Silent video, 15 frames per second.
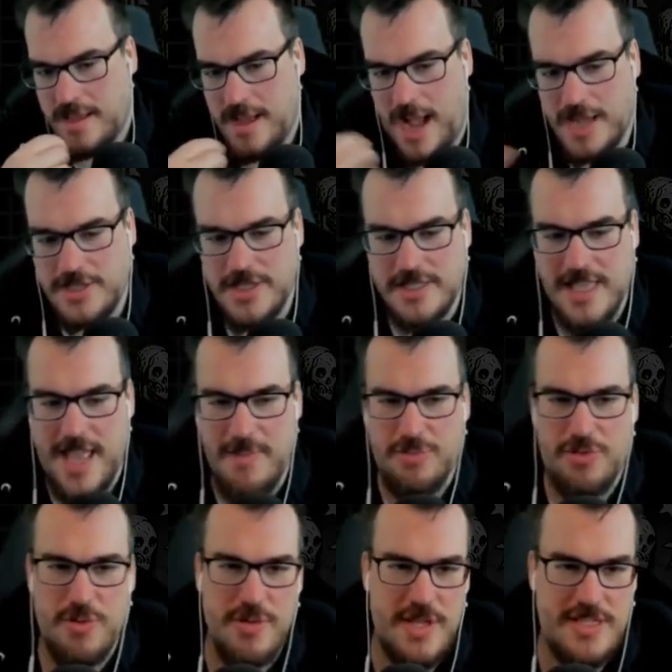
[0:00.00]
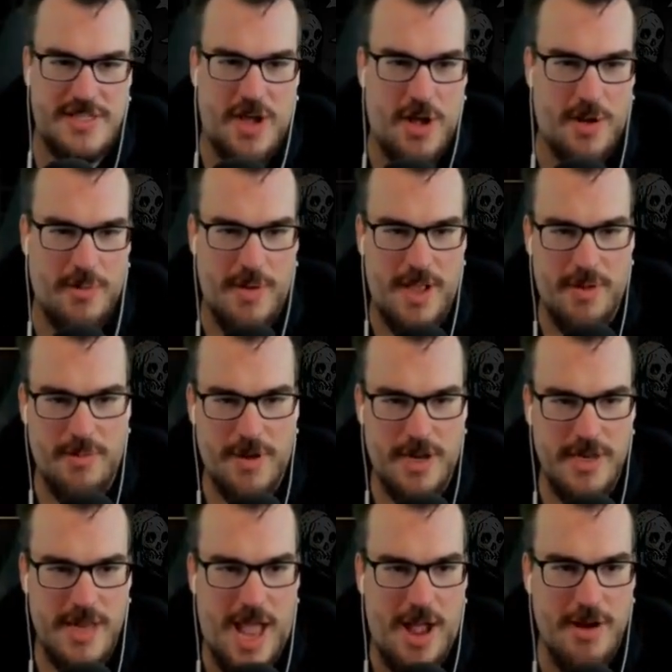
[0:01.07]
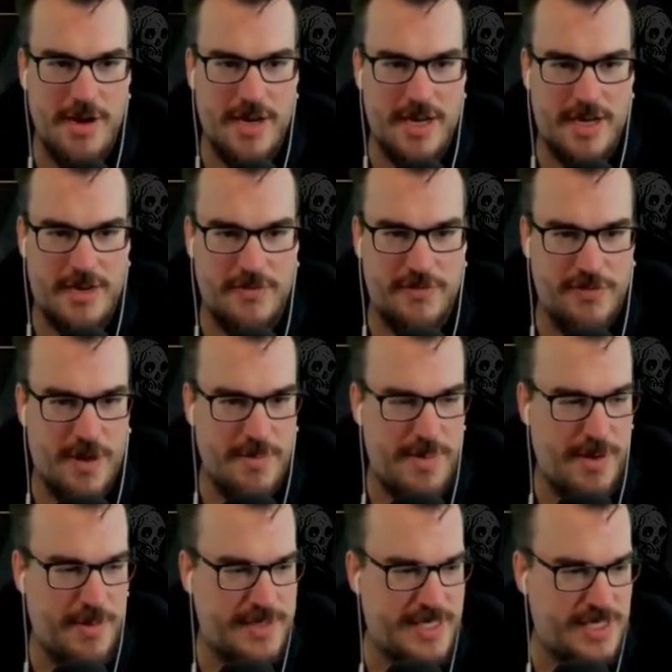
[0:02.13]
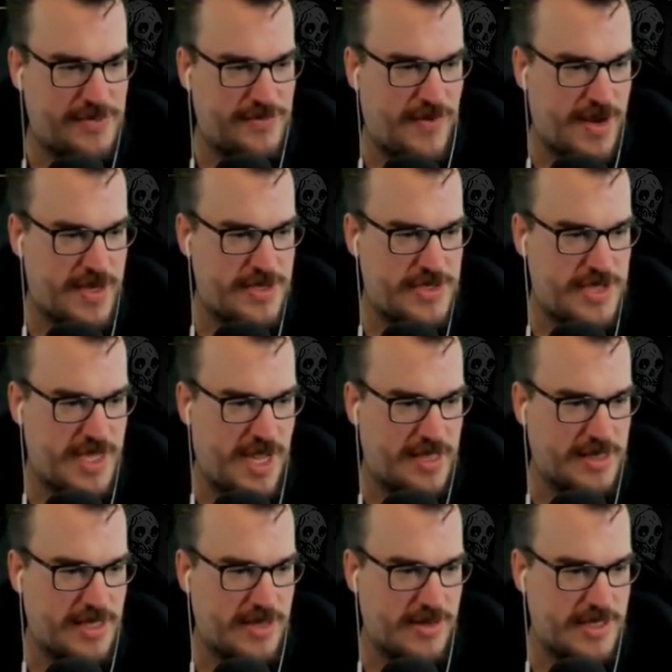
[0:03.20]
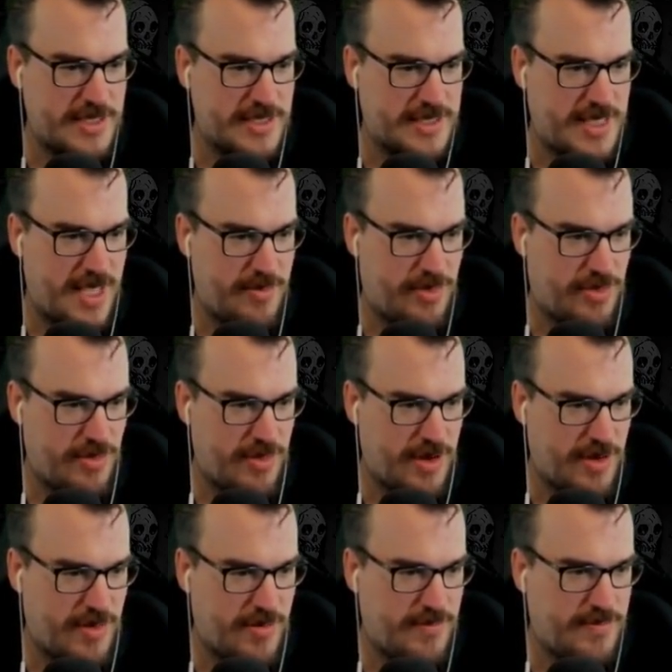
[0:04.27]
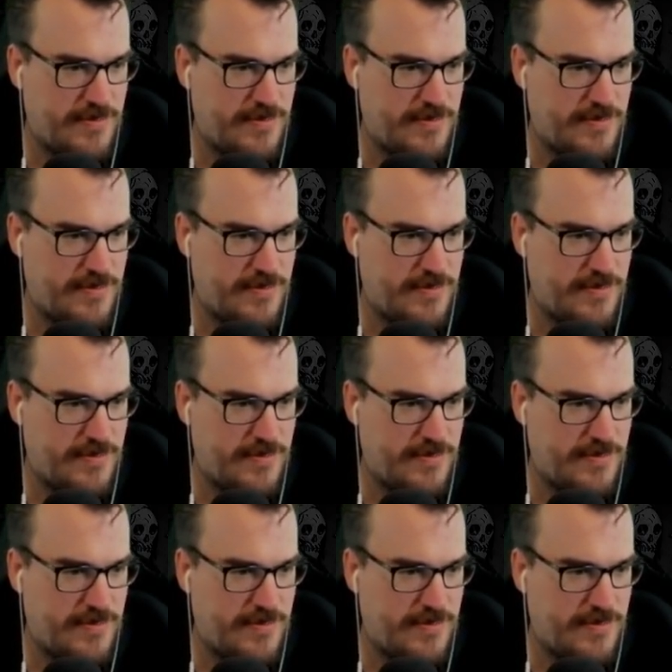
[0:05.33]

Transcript: I just came through this hallway. We're, now you're going to confront me with this fucking shit? I literally just came through here.